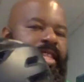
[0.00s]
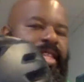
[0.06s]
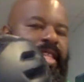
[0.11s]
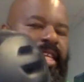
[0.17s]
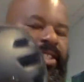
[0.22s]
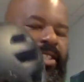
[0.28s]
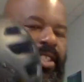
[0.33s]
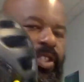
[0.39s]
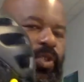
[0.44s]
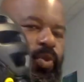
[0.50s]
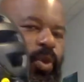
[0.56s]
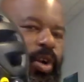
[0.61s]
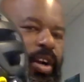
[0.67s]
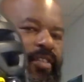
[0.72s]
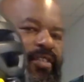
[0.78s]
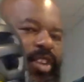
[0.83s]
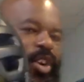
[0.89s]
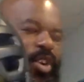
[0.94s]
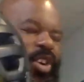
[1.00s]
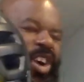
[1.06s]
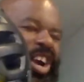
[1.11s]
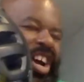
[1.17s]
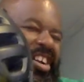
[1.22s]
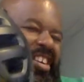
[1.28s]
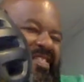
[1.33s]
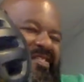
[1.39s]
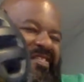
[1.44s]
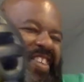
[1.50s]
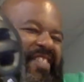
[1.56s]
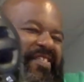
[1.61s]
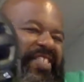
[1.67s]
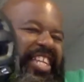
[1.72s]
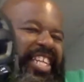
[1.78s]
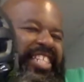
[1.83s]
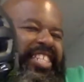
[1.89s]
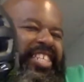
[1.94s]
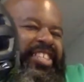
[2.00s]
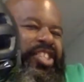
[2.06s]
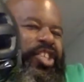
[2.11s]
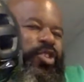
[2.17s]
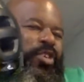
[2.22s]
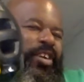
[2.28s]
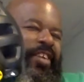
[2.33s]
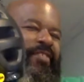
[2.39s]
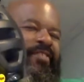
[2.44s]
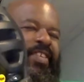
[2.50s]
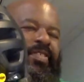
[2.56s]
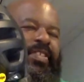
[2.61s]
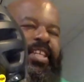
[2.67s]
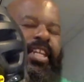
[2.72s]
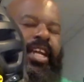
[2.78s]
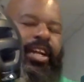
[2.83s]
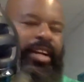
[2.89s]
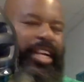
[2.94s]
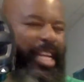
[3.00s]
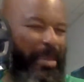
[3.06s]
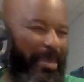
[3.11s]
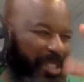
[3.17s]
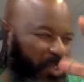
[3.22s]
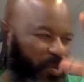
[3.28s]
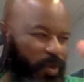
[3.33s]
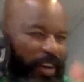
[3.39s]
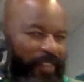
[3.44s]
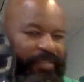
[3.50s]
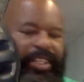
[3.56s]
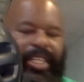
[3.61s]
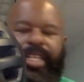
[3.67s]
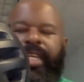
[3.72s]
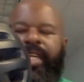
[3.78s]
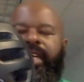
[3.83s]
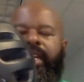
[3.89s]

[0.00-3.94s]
this is one of your $150 to $250 helmets, roughly,